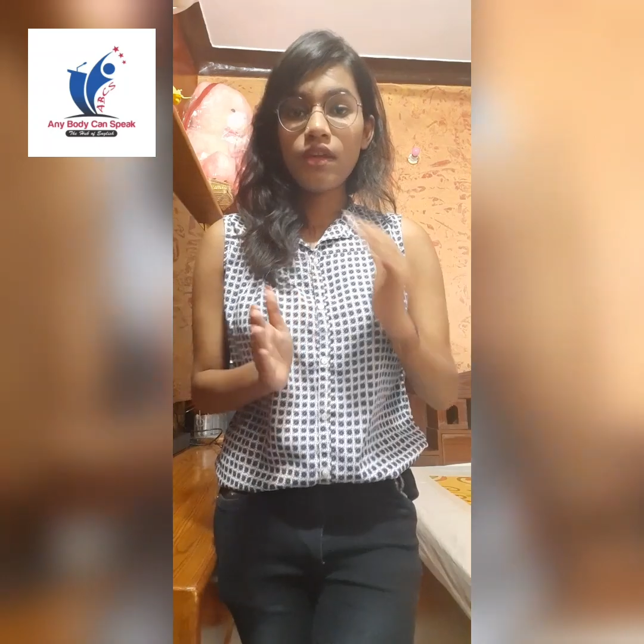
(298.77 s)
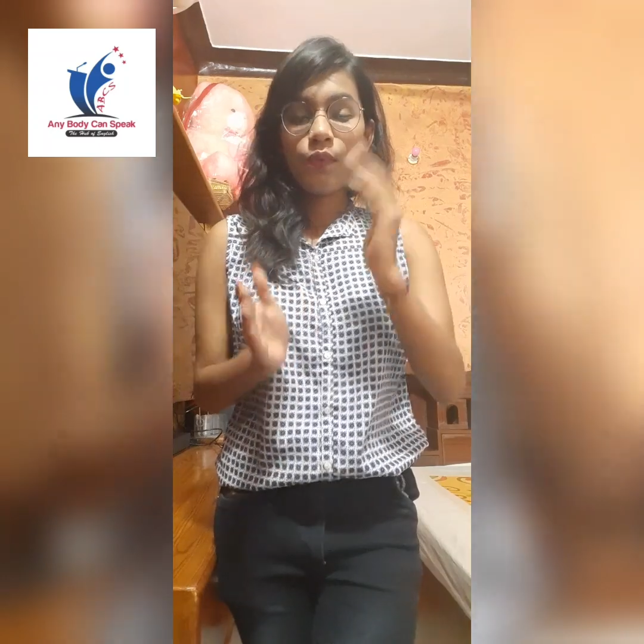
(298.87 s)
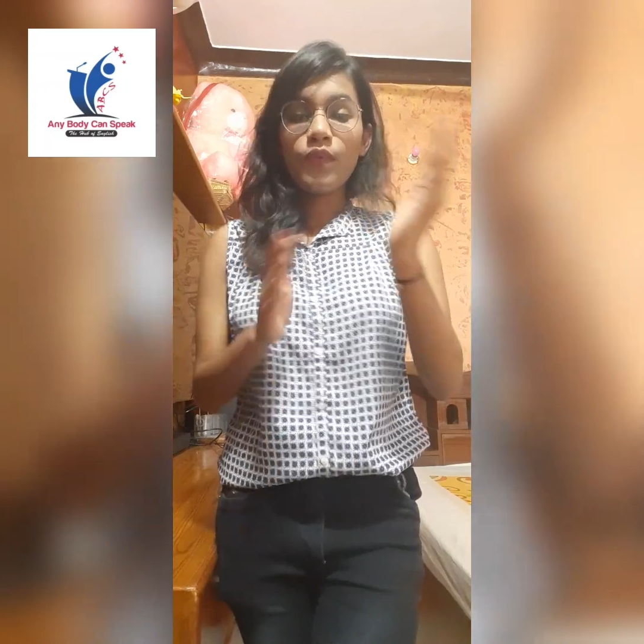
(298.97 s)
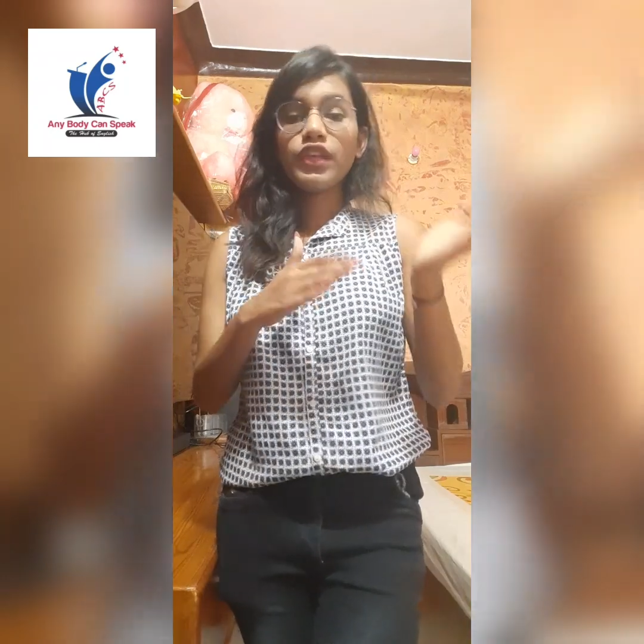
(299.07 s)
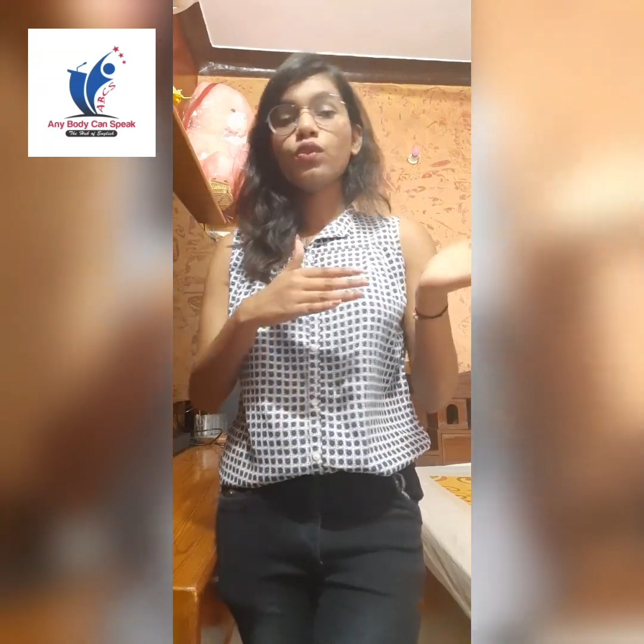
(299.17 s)

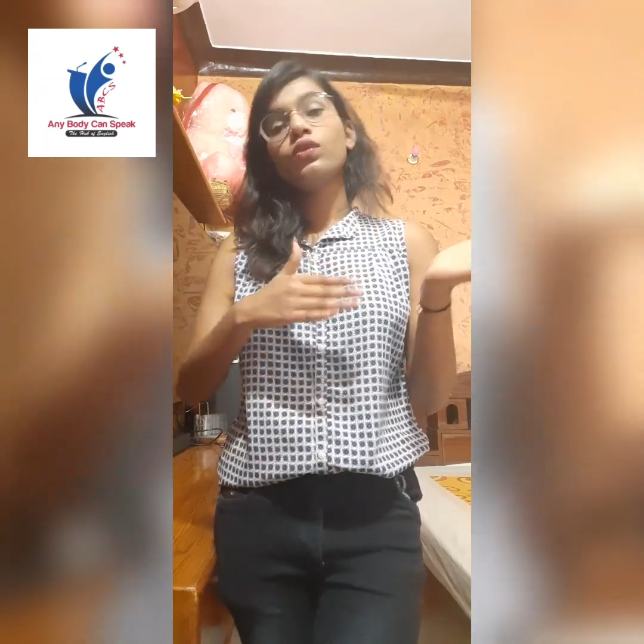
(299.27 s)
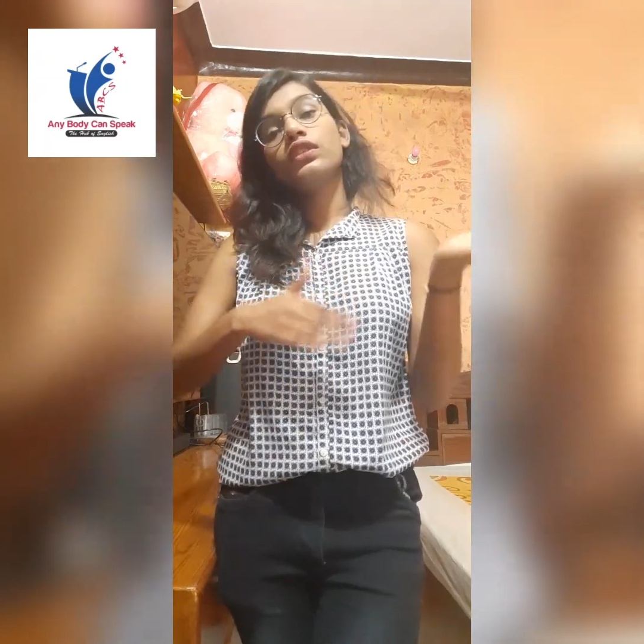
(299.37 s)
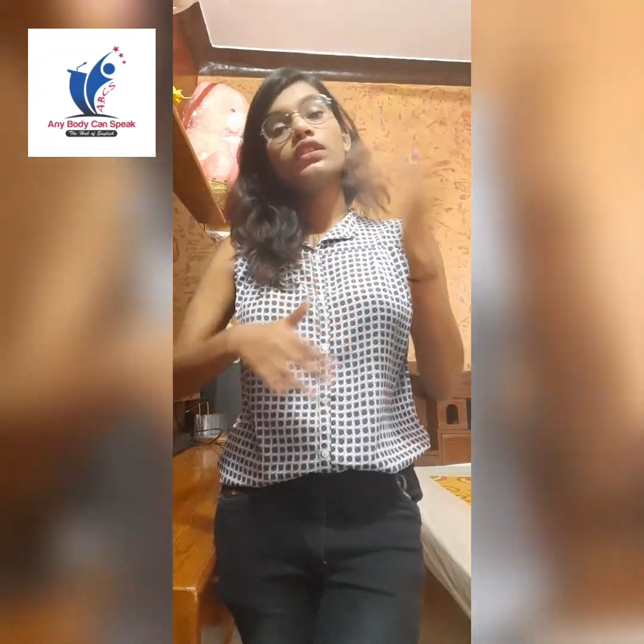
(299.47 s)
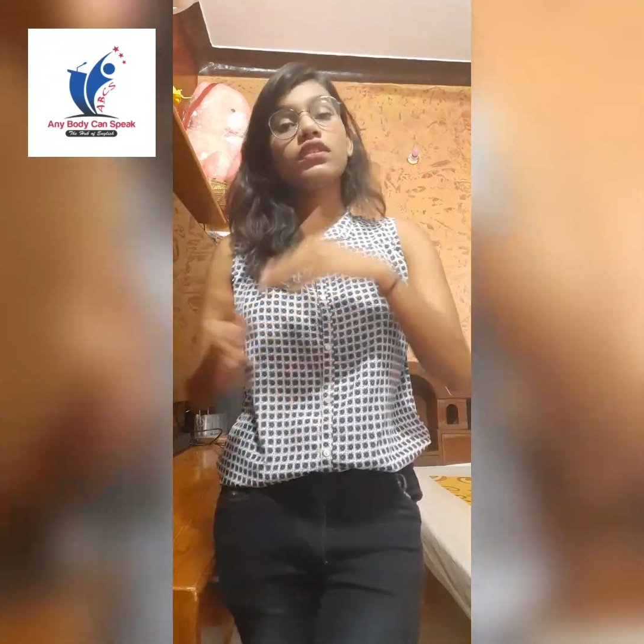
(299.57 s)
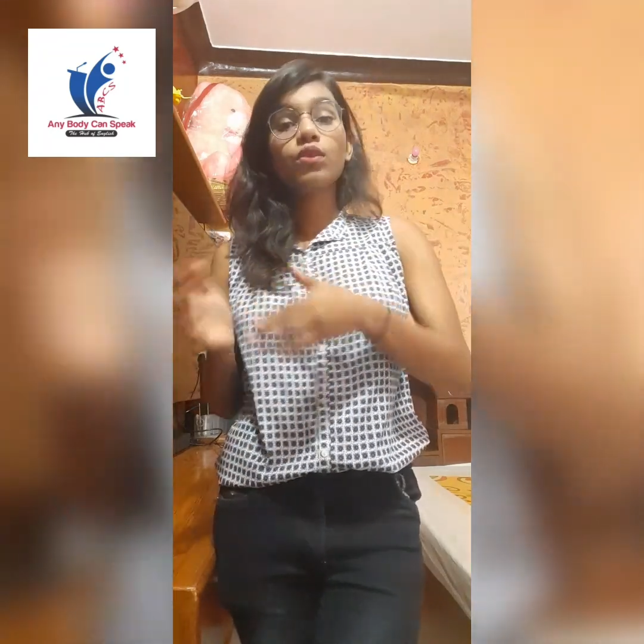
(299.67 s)
When you
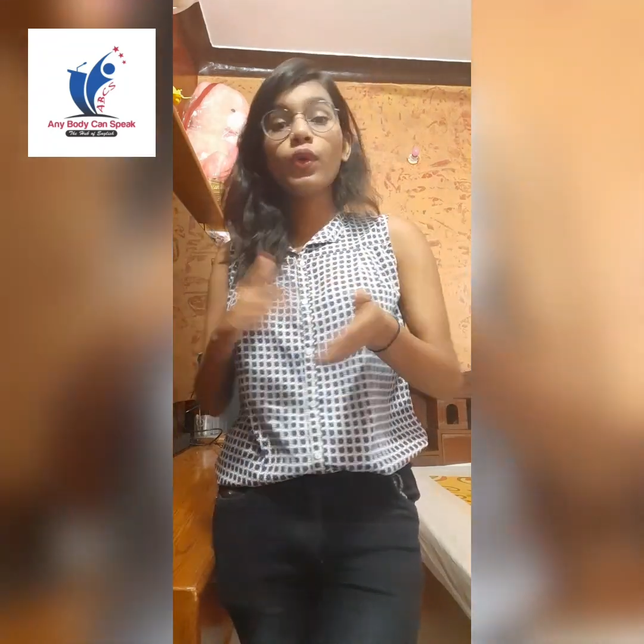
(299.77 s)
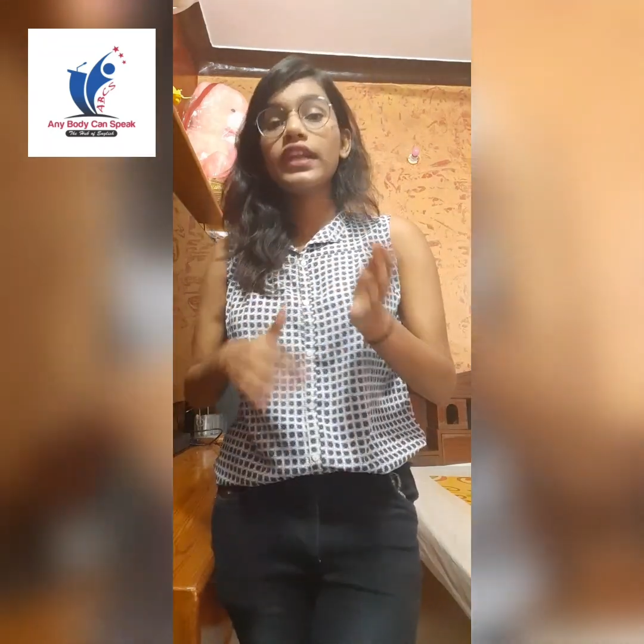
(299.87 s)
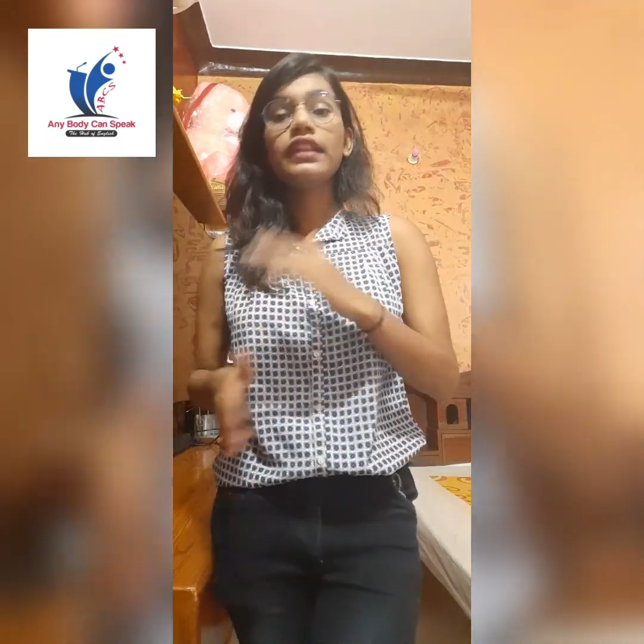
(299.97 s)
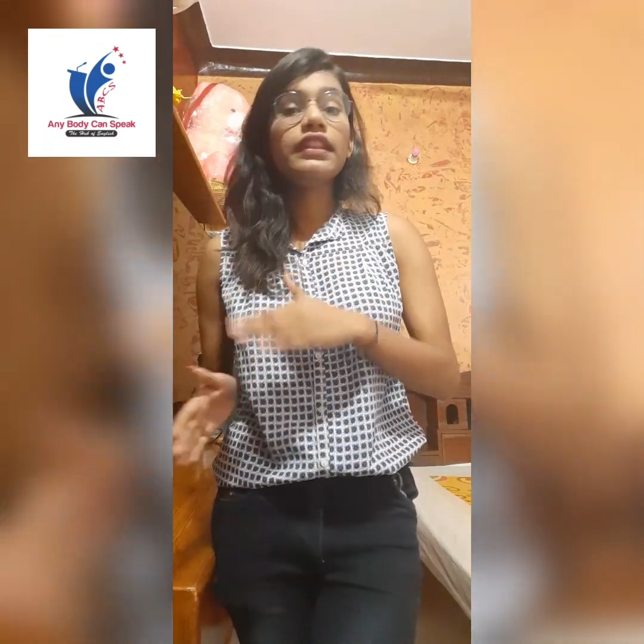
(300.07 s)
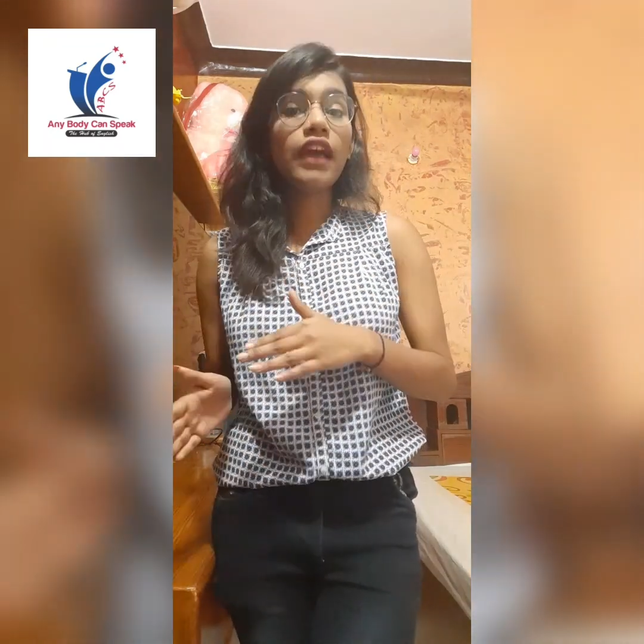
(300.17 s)
do it
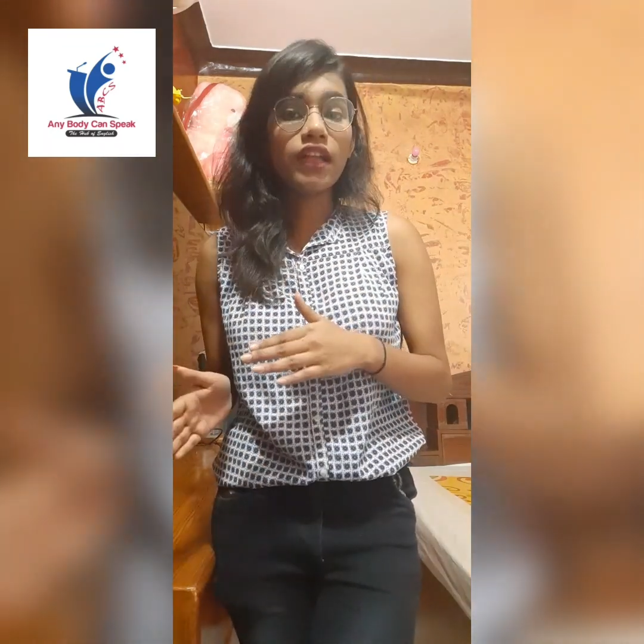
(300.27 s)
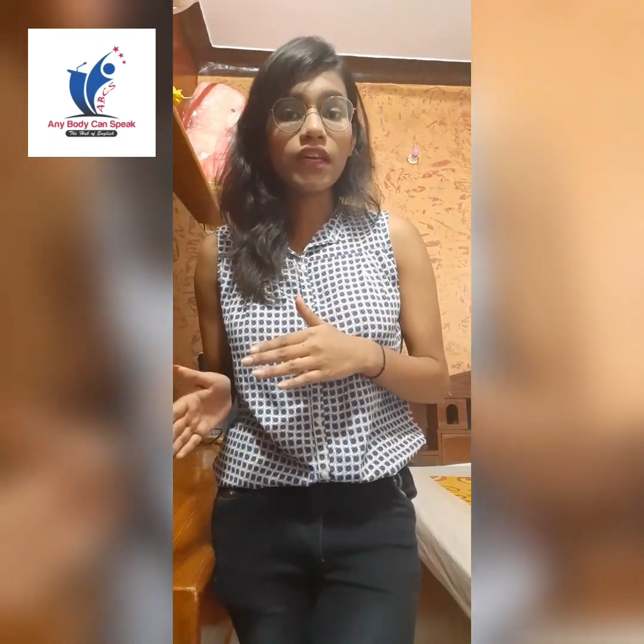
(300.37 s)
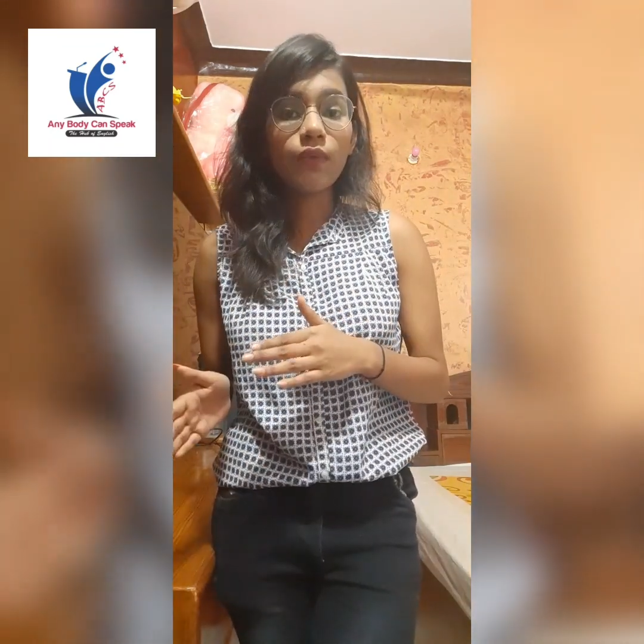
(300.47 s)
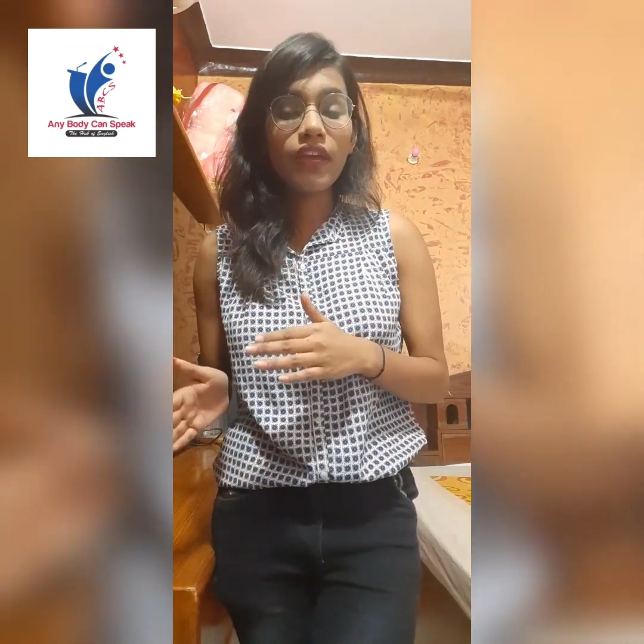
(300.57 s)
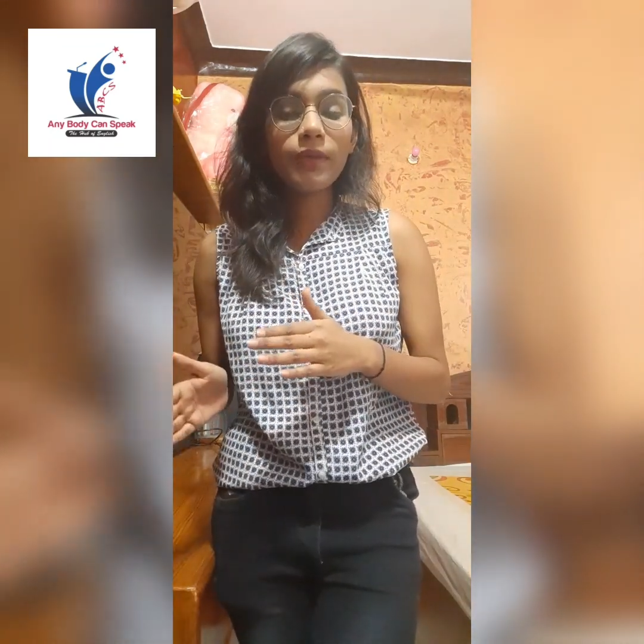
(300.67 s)
in the other
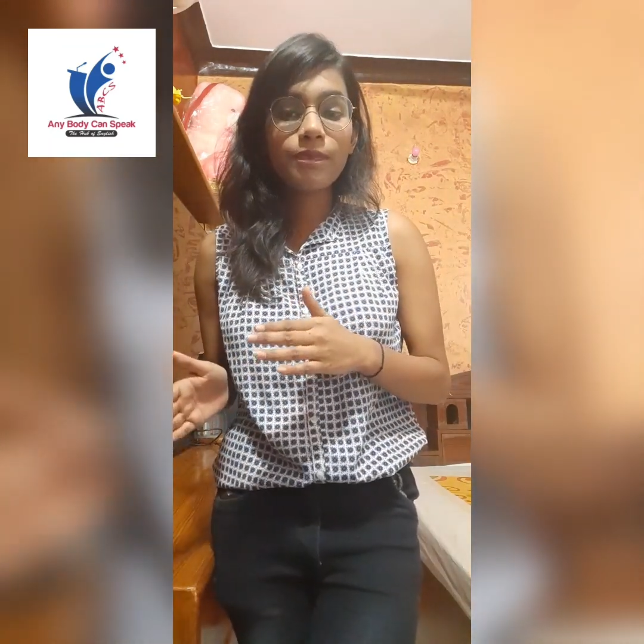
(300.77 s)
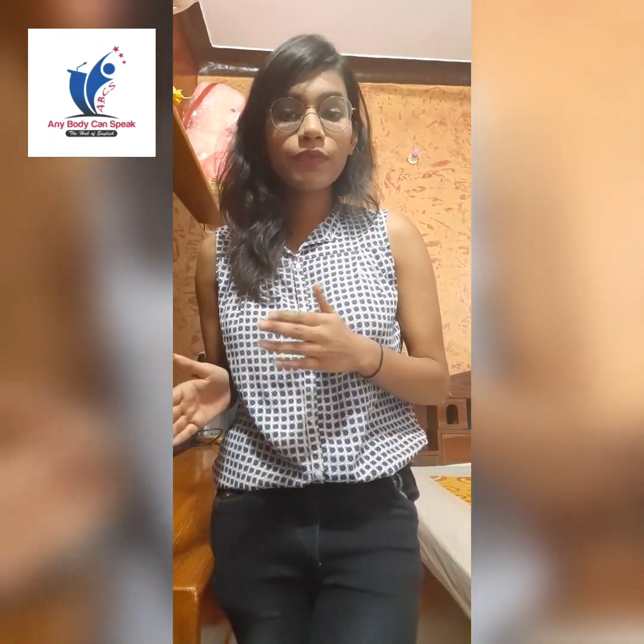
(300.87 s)
way.